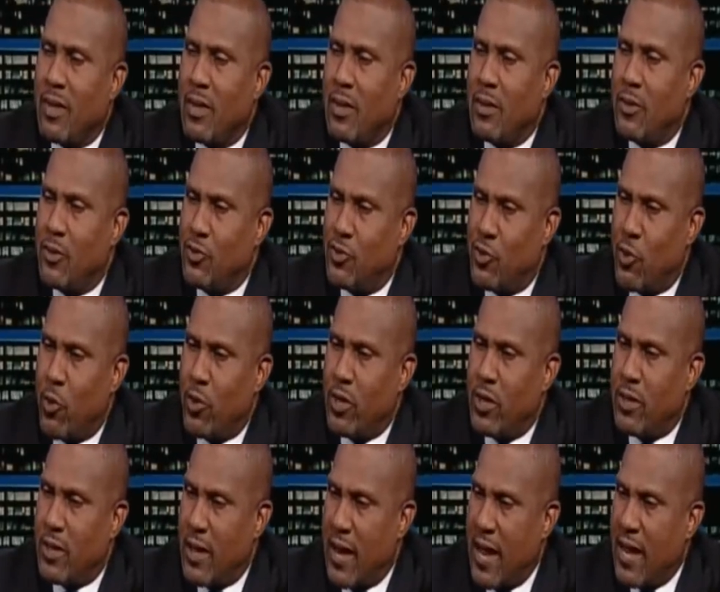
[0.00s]
the
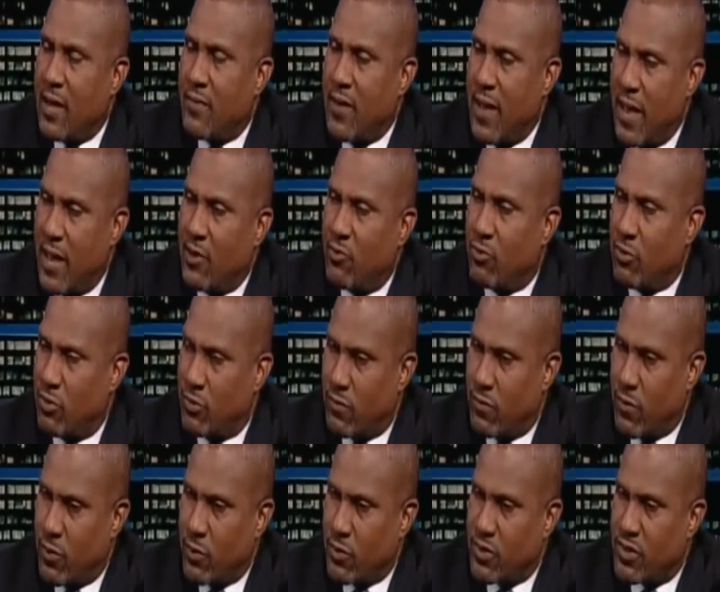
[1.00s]
journey that I have had to
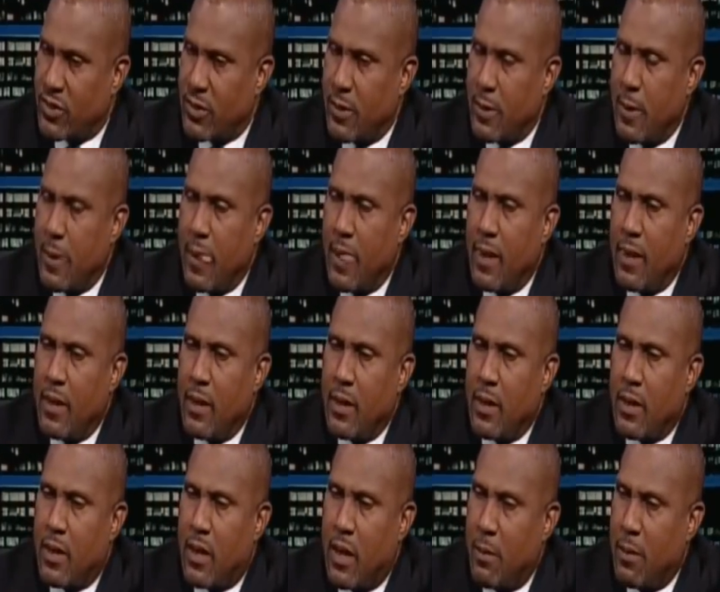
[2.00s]
traverse
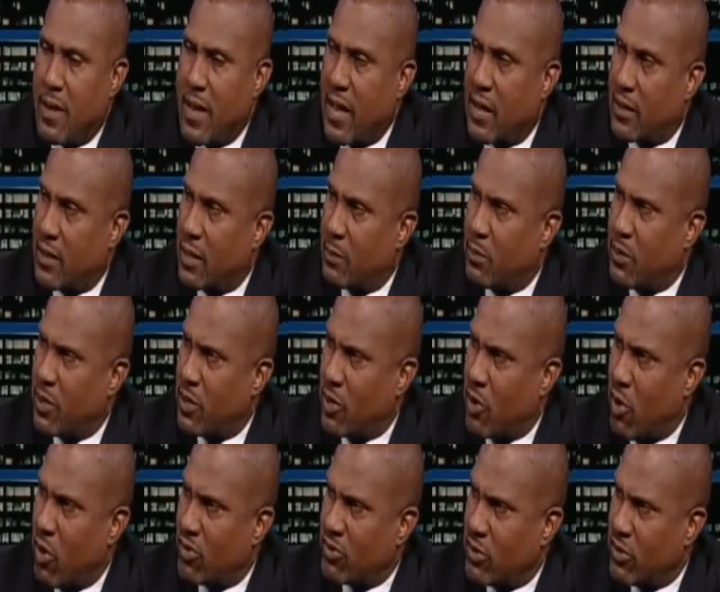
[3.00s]
coming out of that
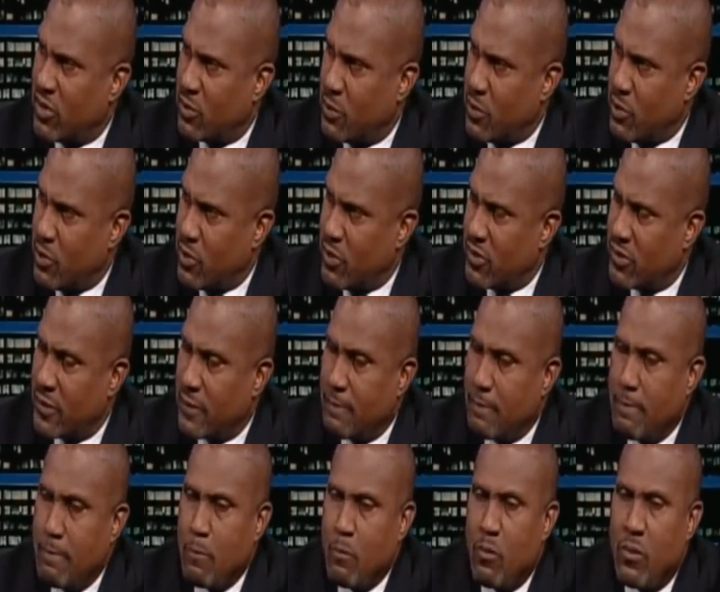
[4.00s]
Pentecostal experience.
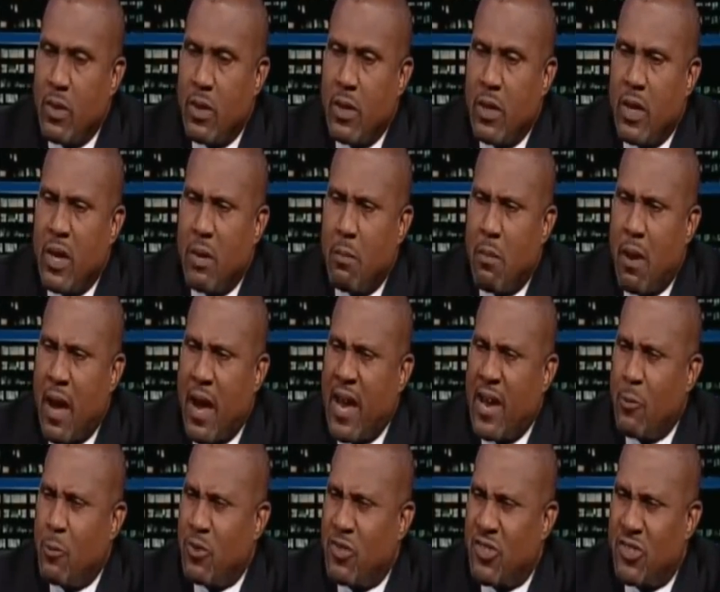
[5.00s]
Yes. And
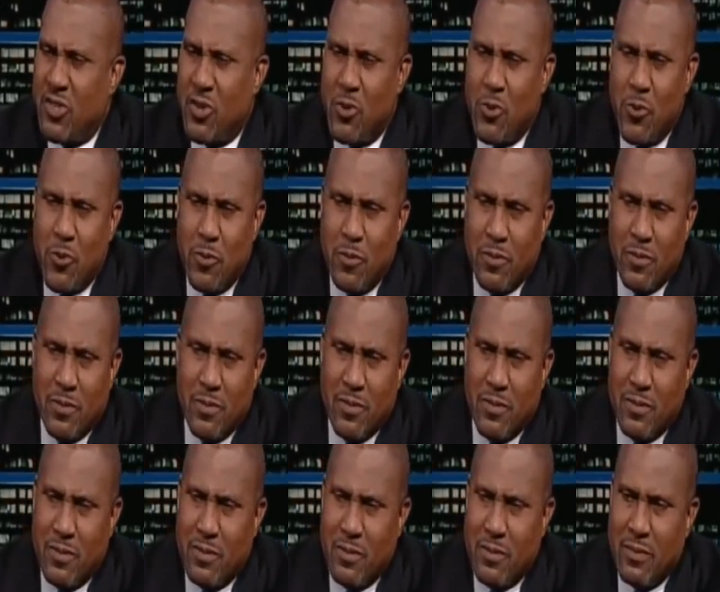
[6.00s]
mine was so
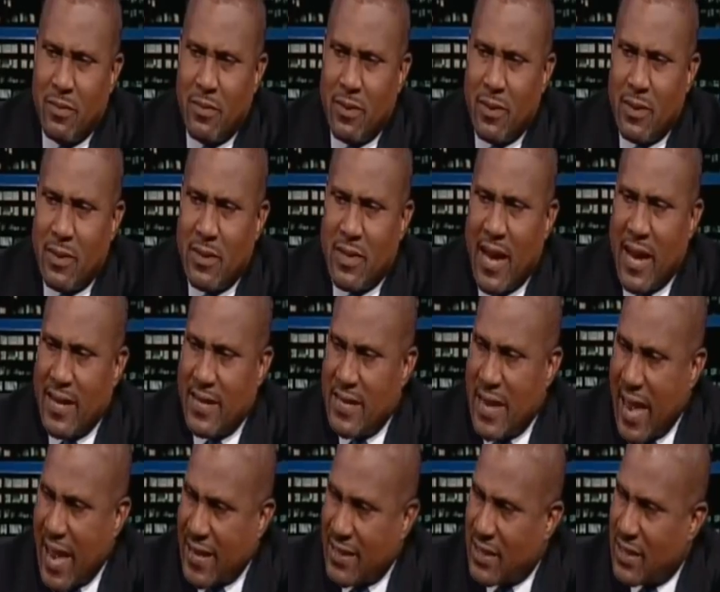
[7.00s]

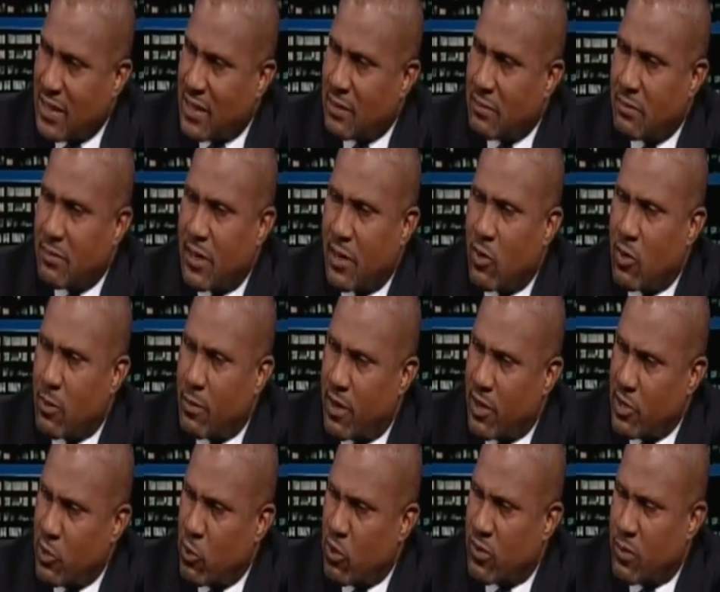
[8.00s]
didactic. I don't know
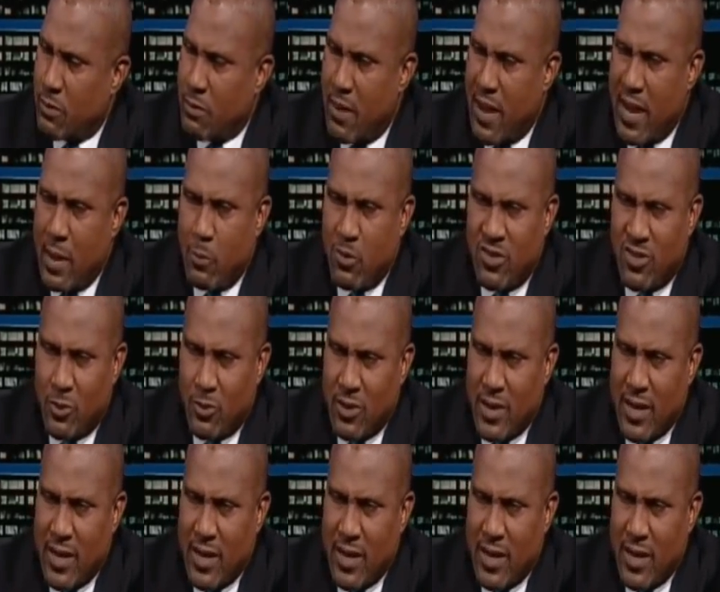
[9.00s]
about yours, but mine was so